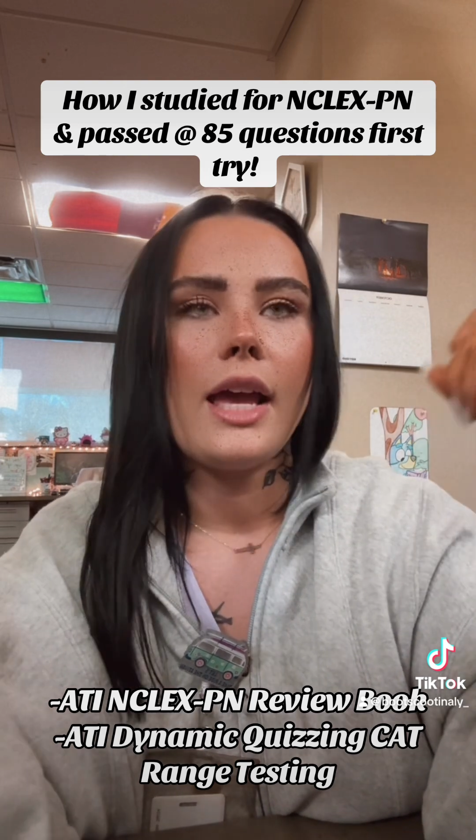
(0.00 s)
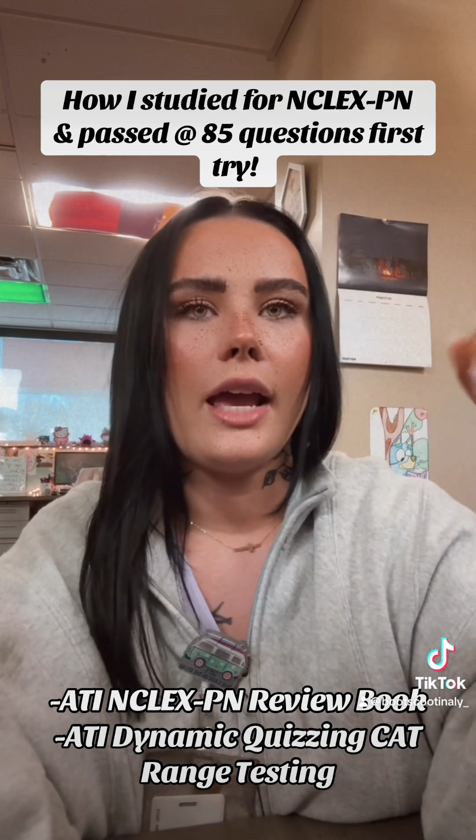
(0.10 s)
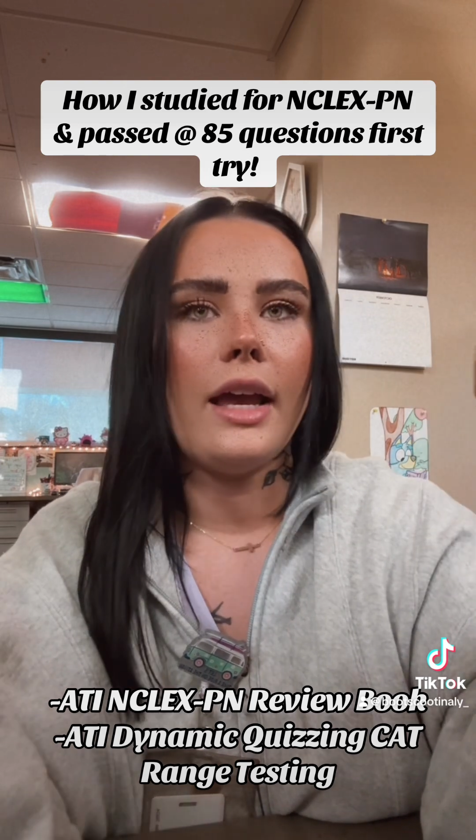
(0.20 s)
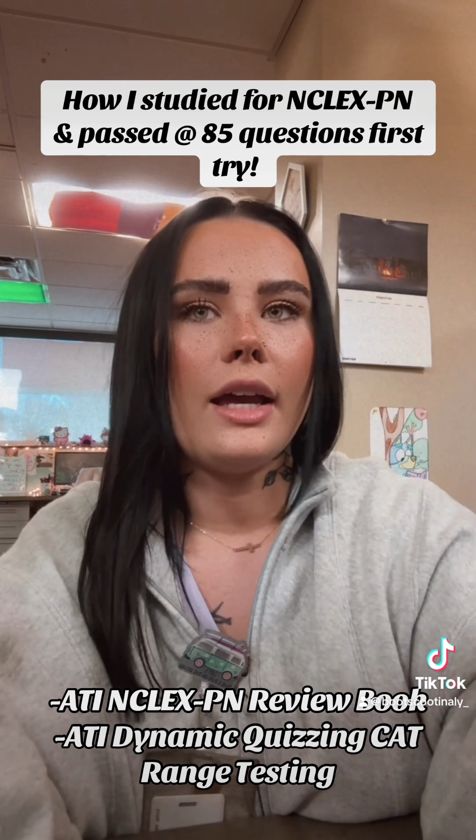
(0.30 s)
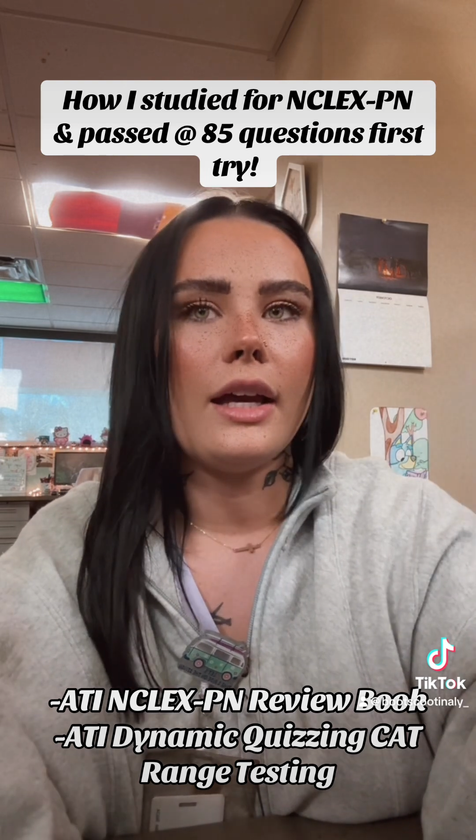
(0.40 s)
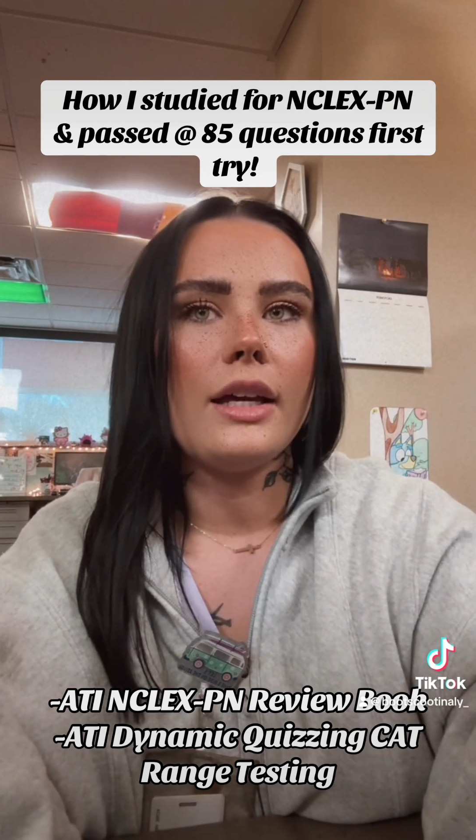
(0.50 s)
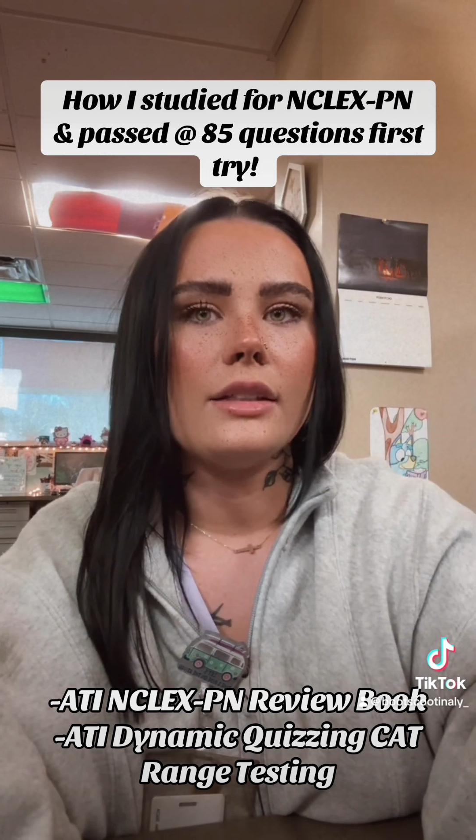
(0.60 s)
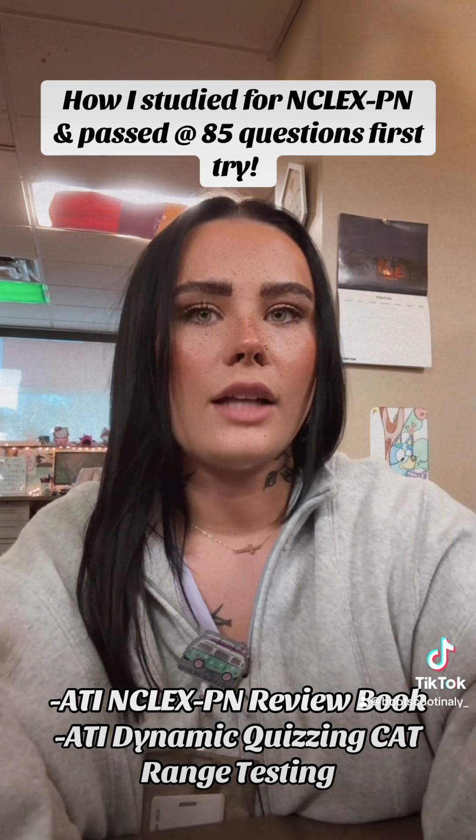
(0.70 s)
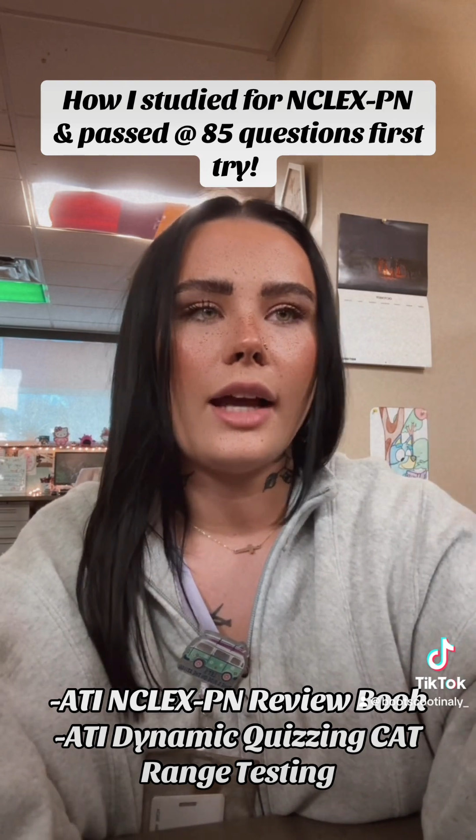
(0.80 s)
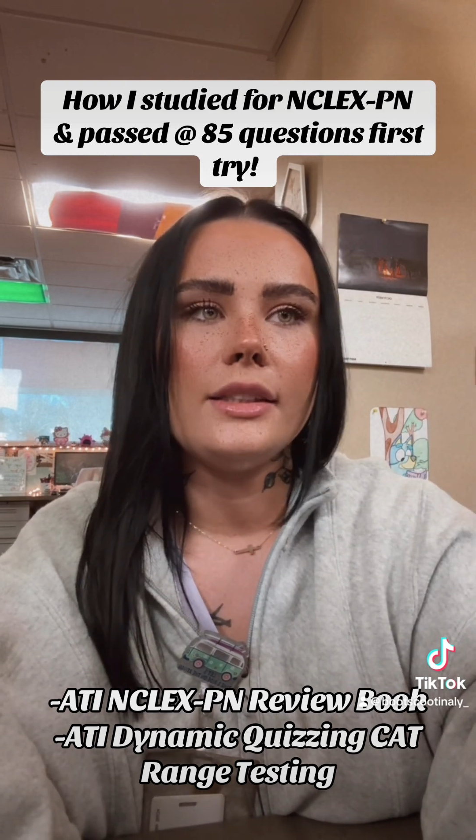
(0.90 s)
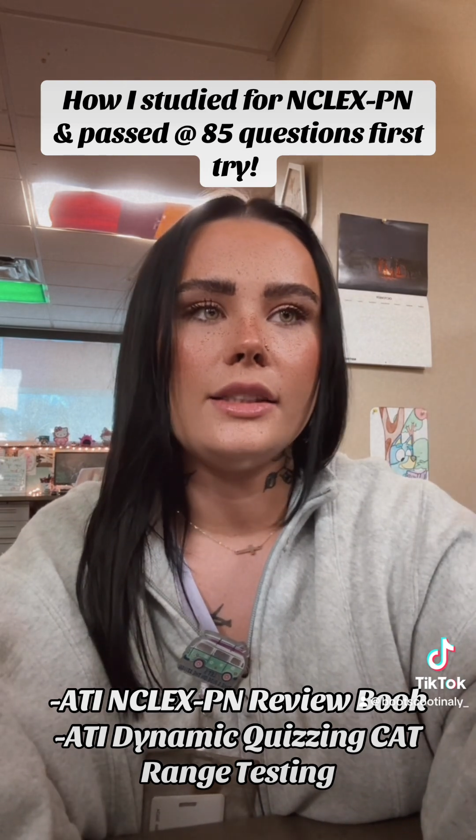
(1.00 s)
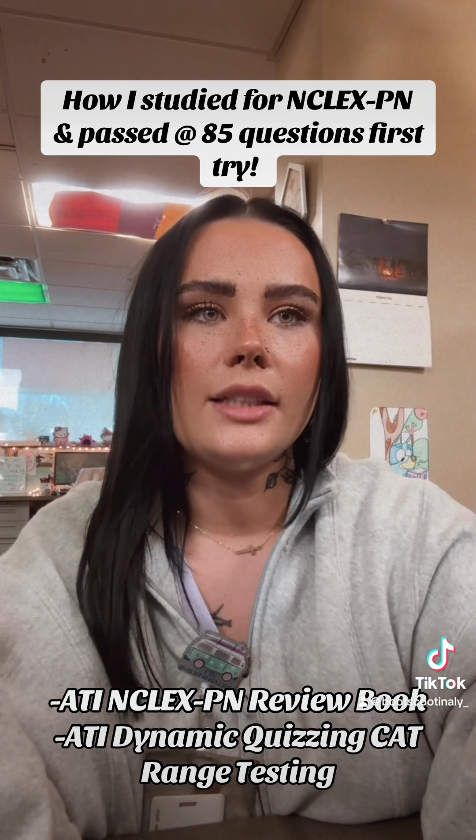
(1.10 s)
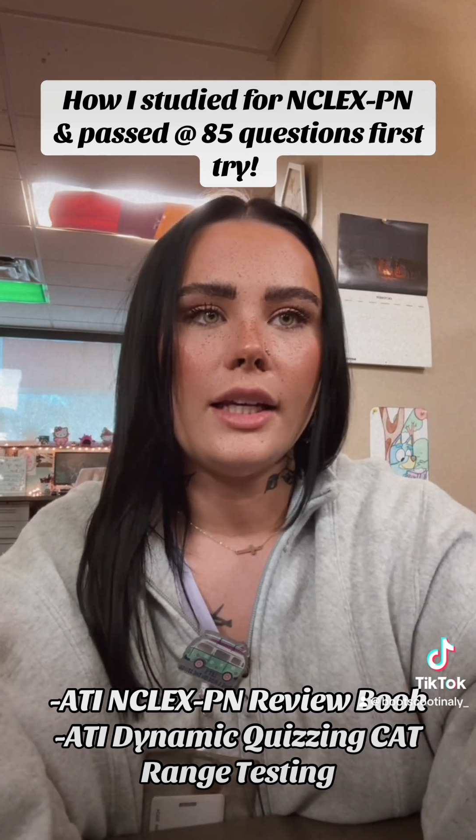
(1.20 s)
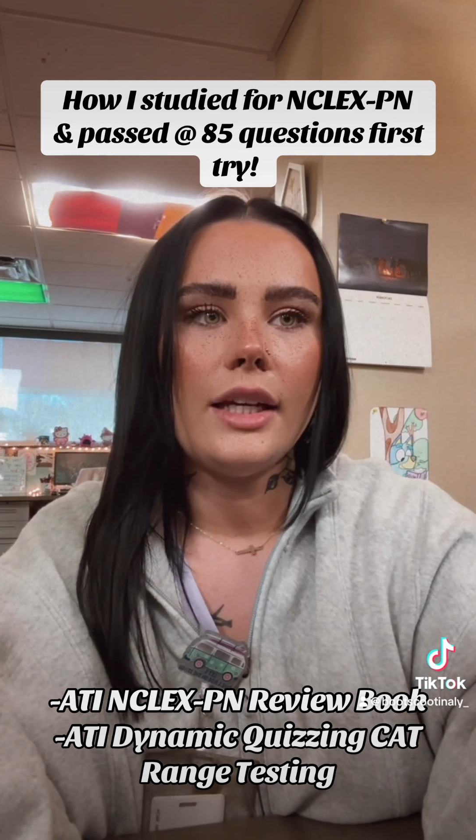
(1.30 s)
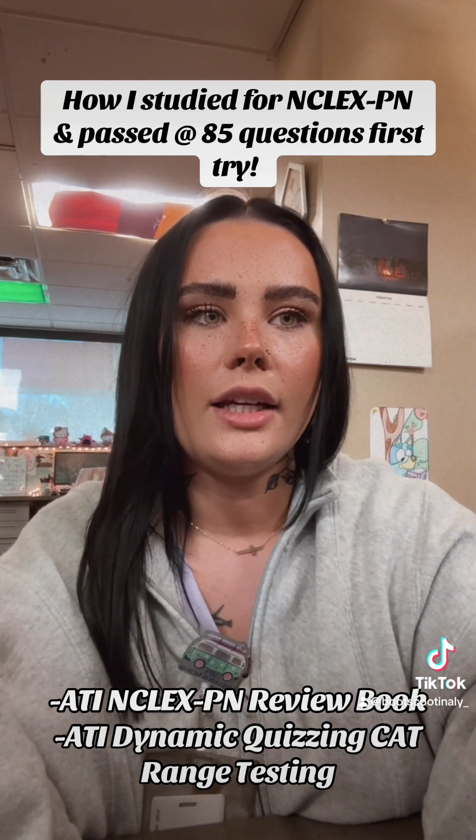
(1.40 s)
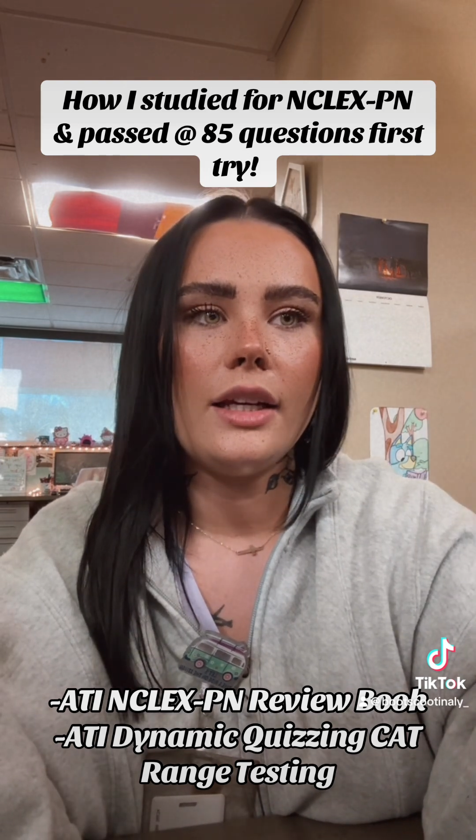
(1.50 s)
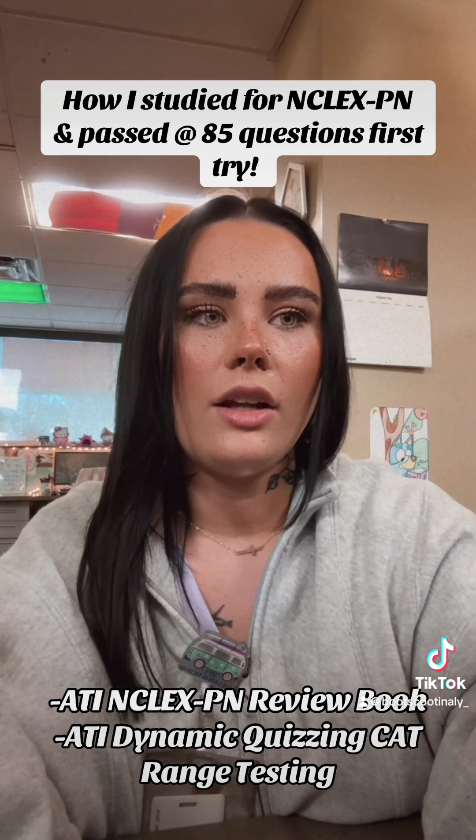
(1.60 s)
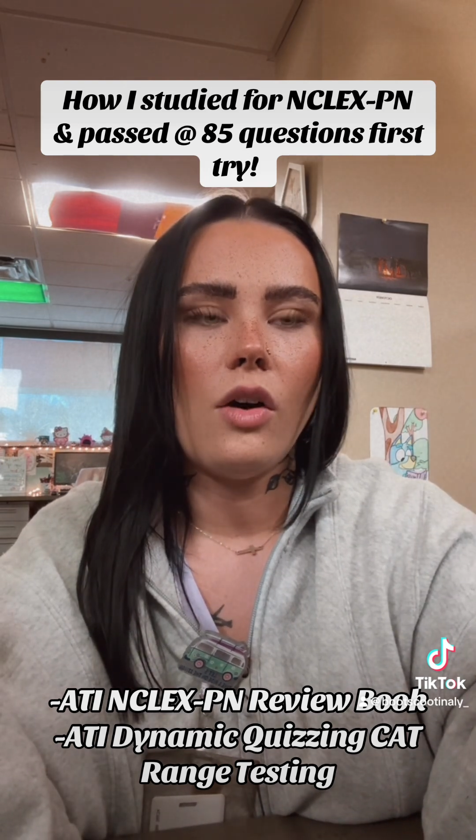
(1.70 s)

And I did